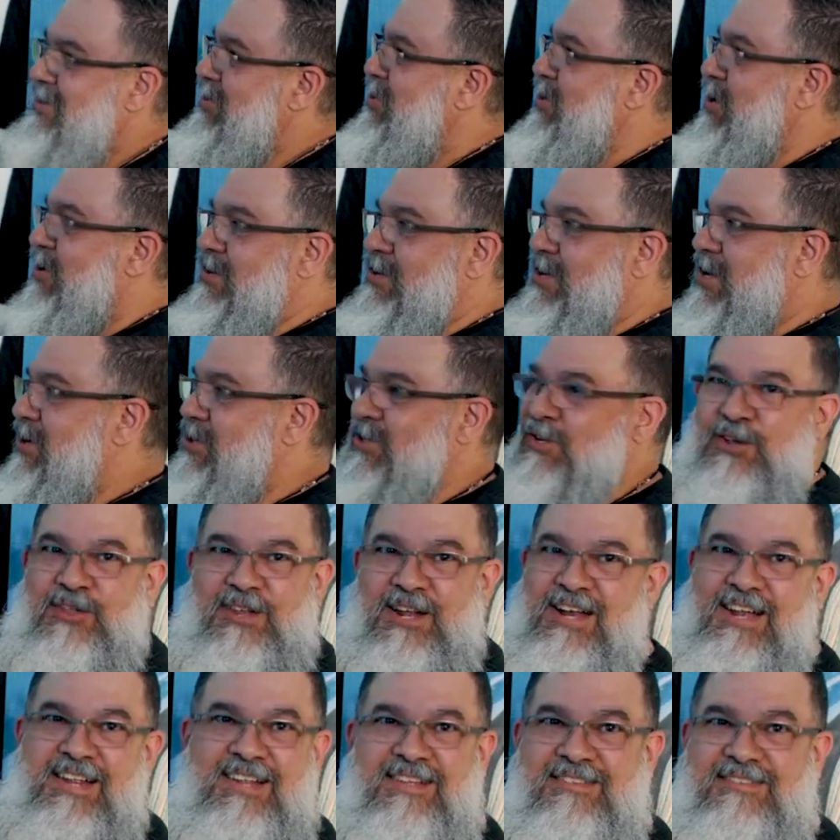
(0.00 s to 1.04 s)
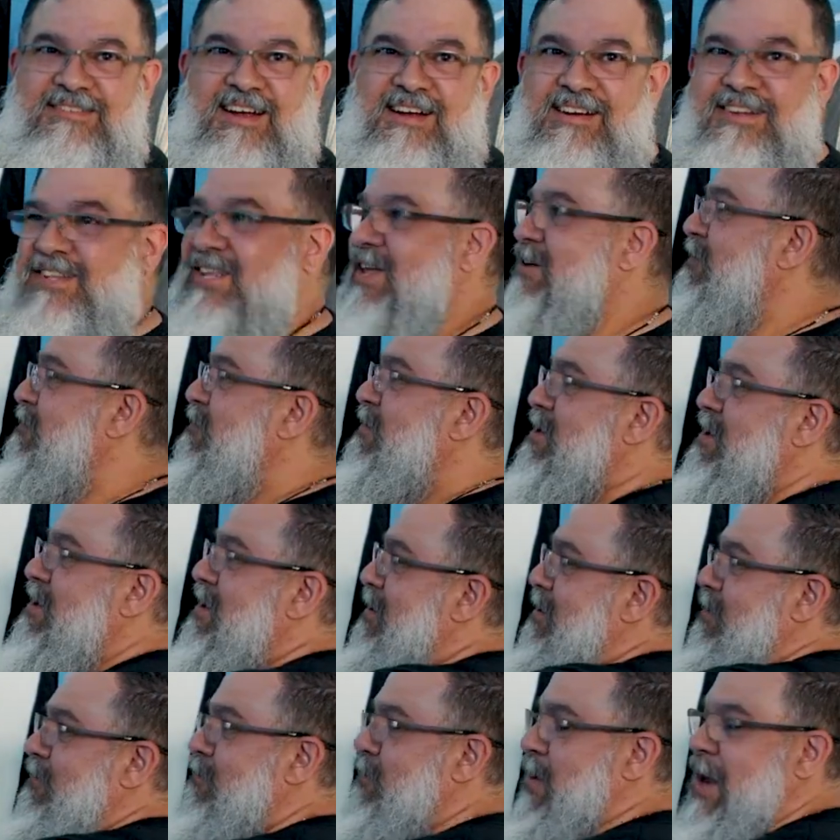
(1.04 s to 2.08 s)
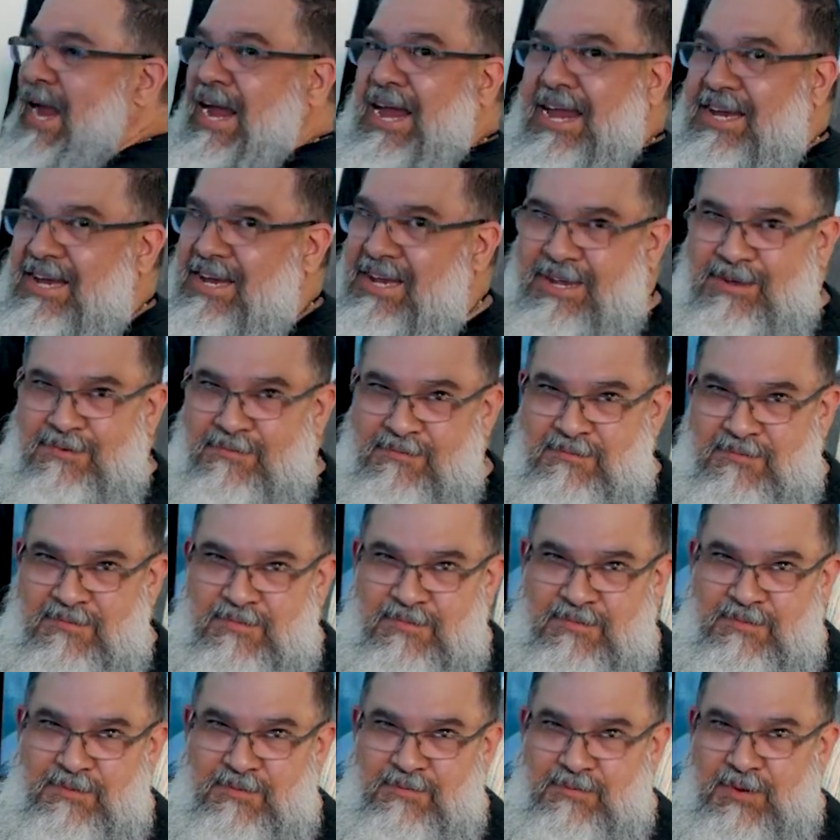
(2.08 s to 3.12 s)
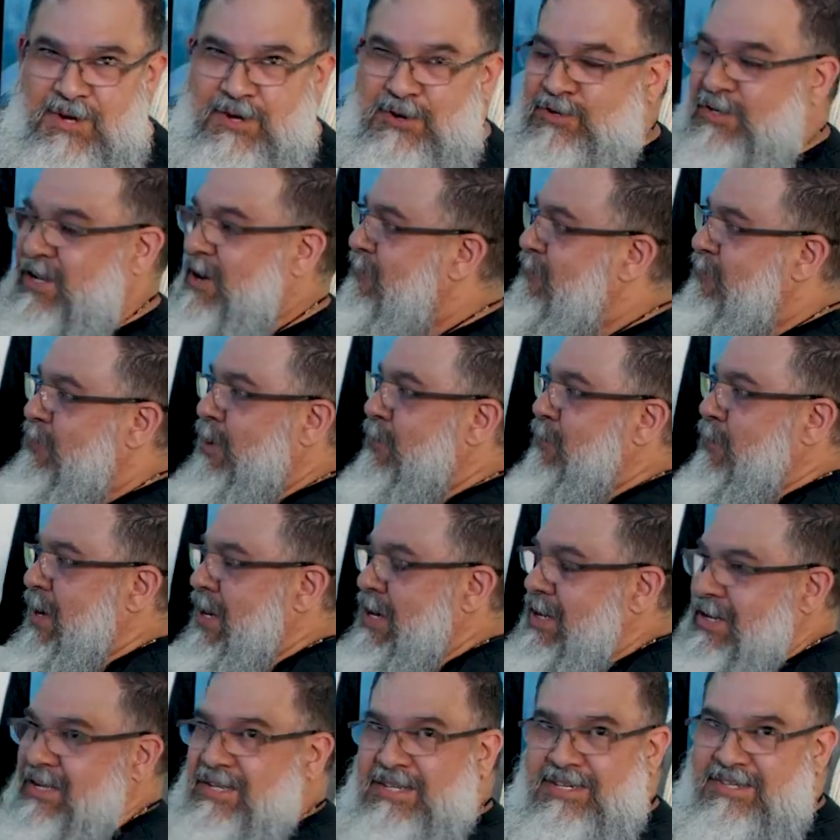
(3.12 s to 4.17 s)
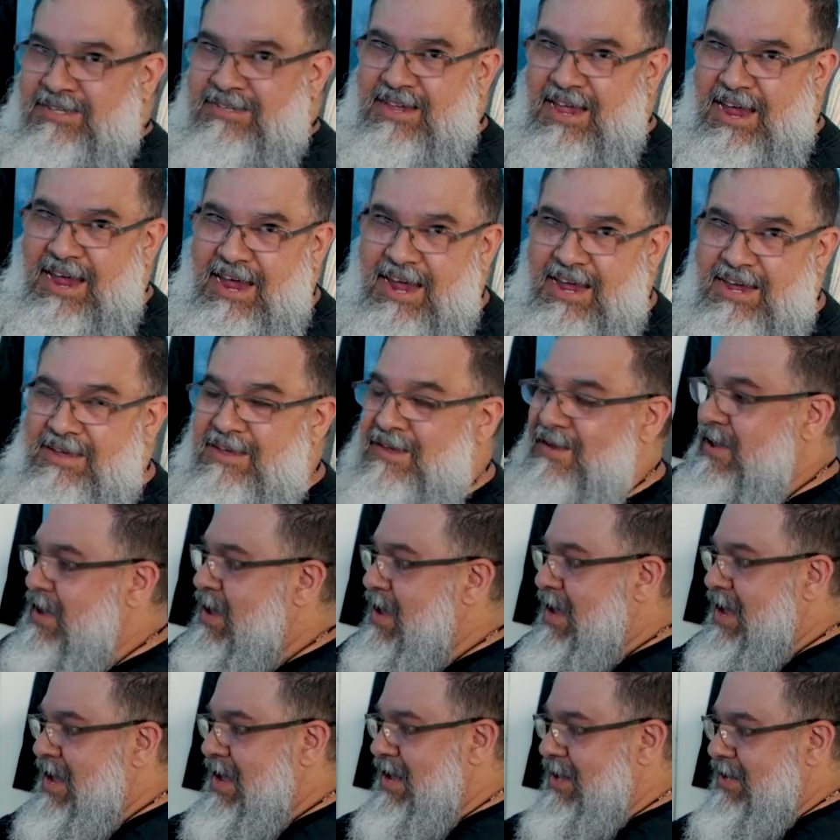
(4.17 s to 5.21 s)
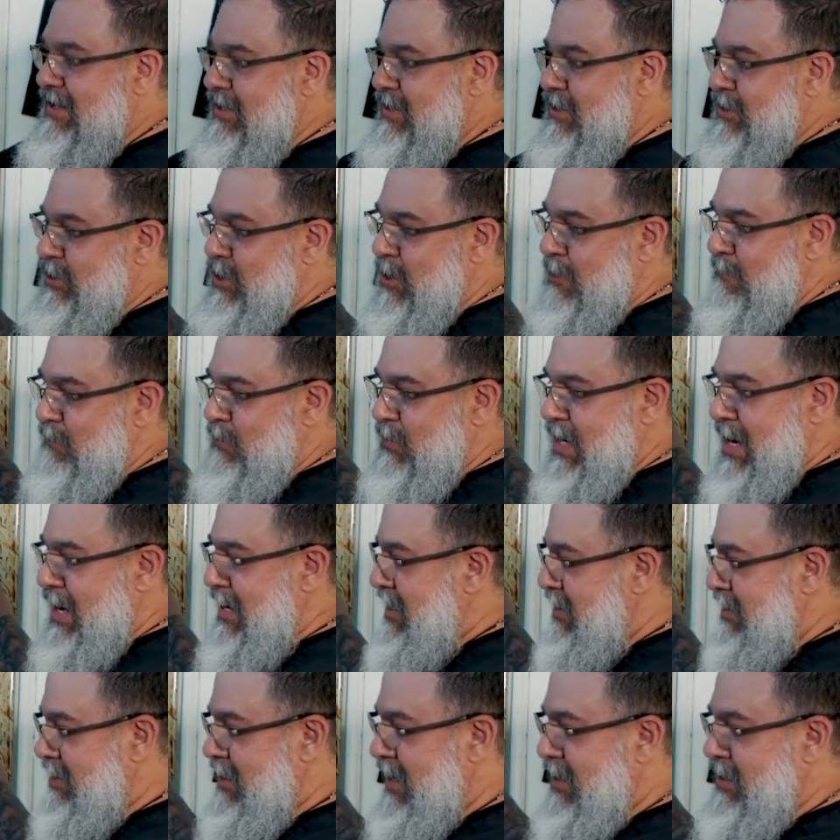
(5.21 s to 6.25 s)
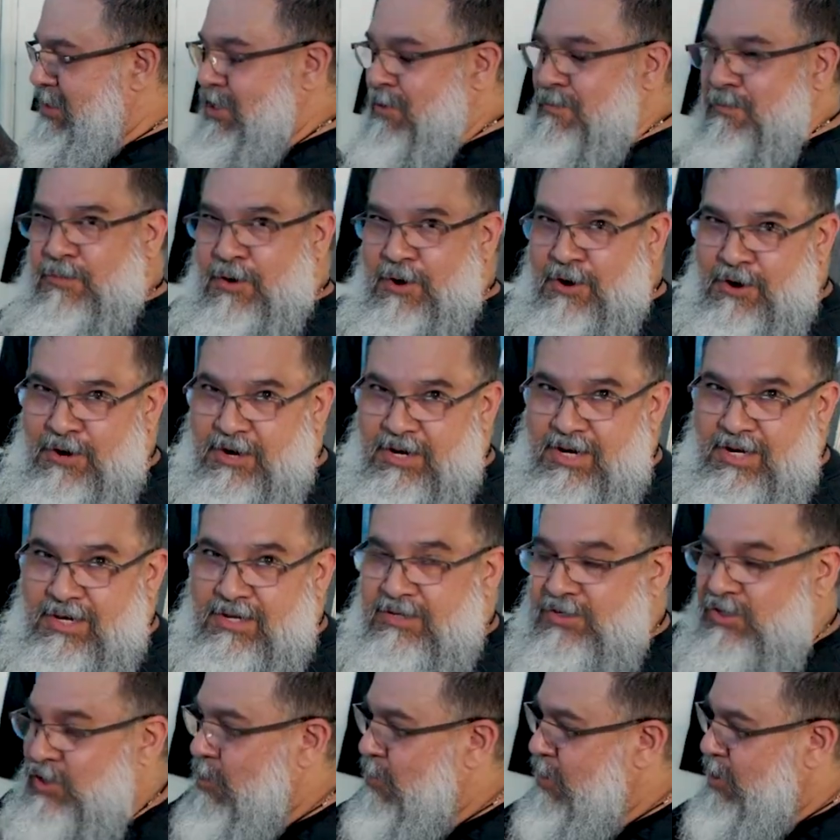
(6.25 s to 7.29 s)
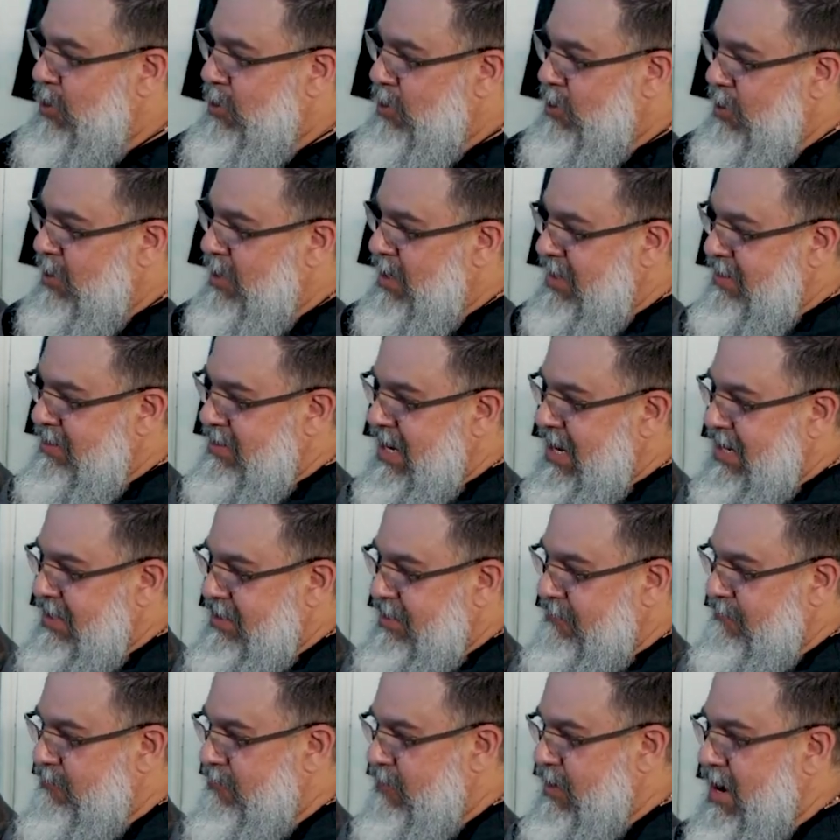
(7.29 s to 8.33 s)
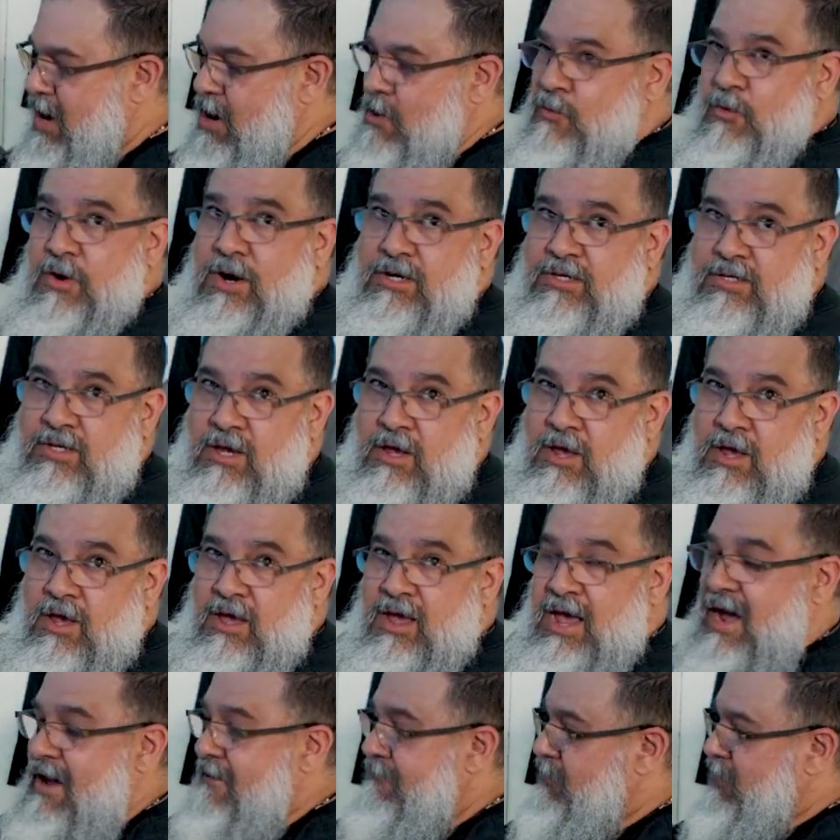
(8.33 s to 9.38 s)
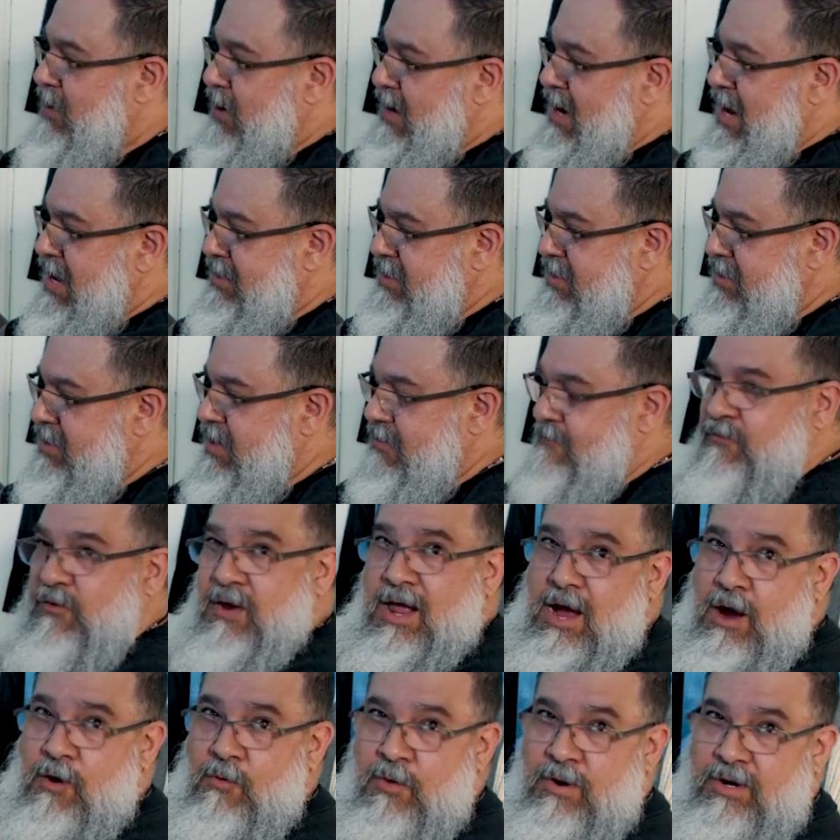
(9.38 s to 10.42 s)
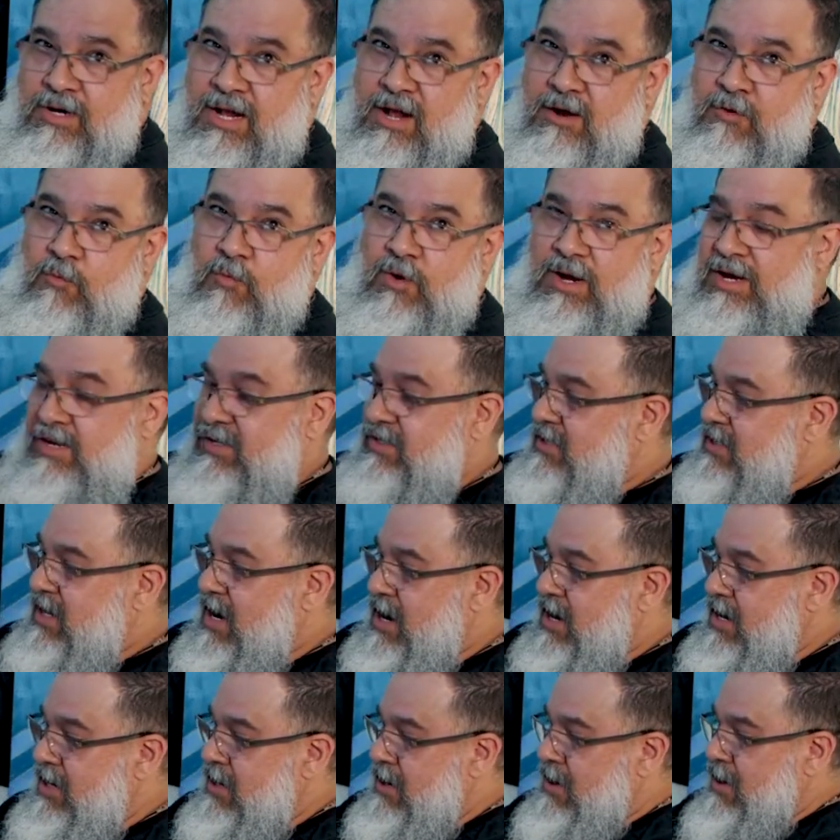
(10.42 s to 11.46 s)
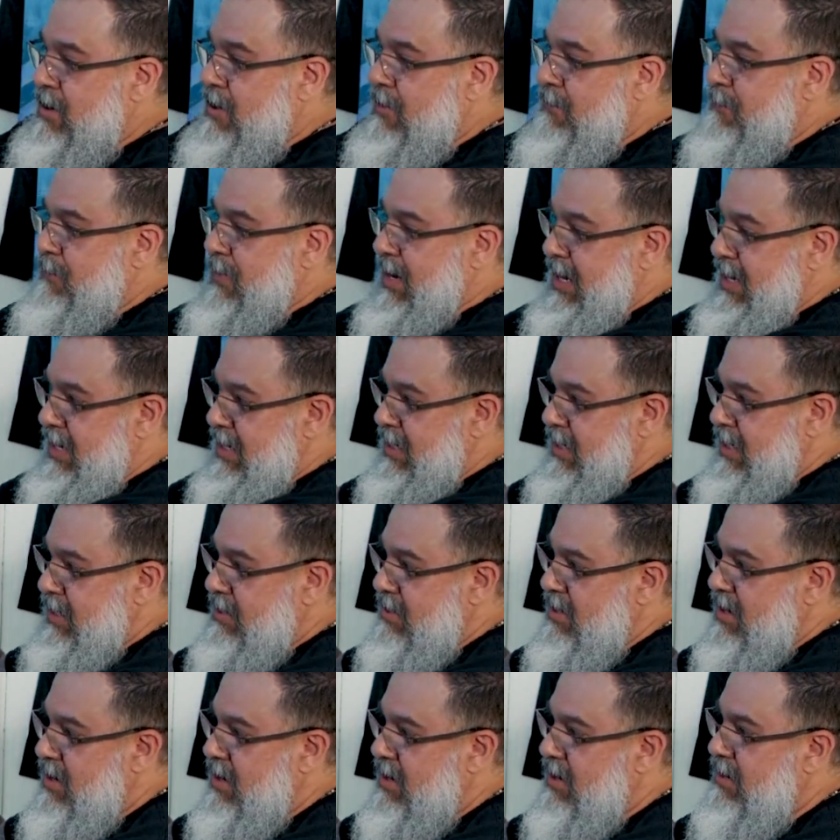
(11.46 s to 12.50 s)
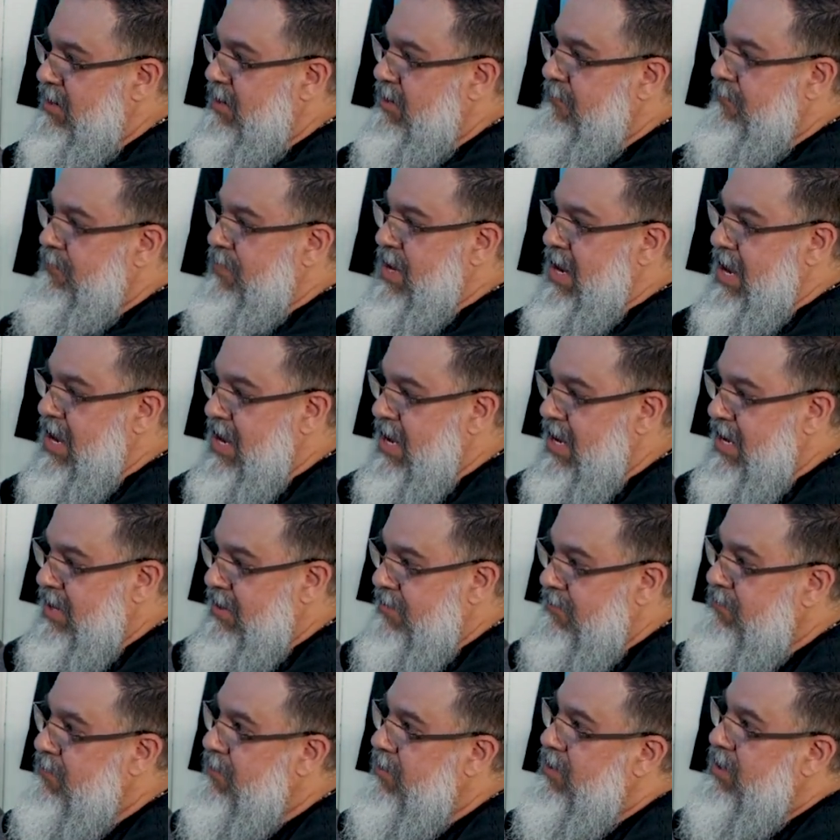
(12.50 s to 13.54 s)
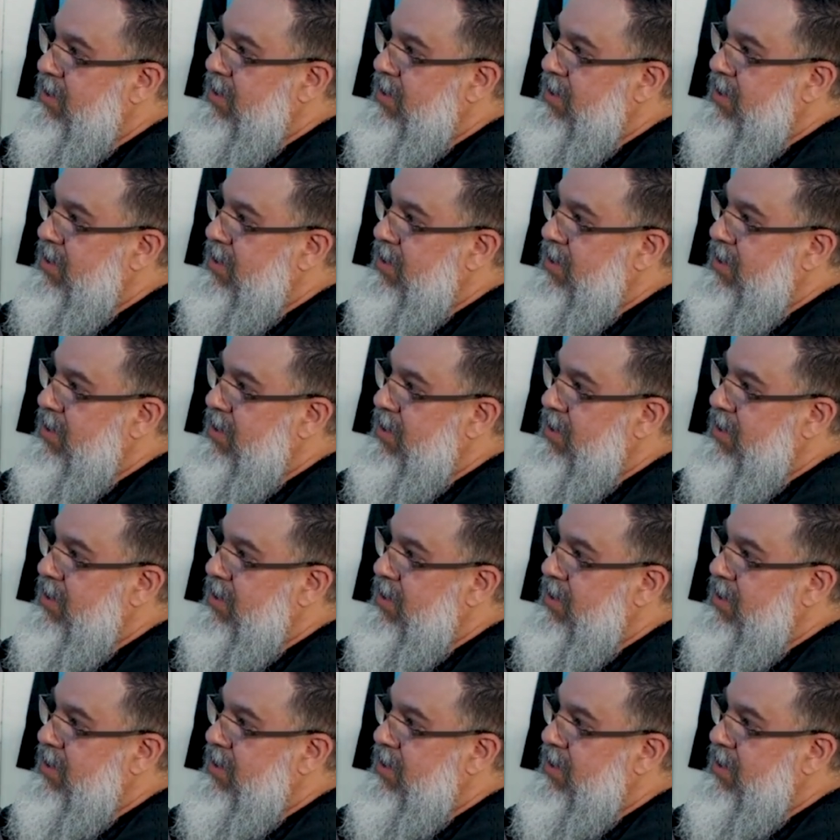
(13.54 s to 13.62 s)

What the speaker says: So suddenly starting painting because I feel painting this day, and sometimes starting burning. So here I'm adding flowers. After adding the flowers, I will start painting. And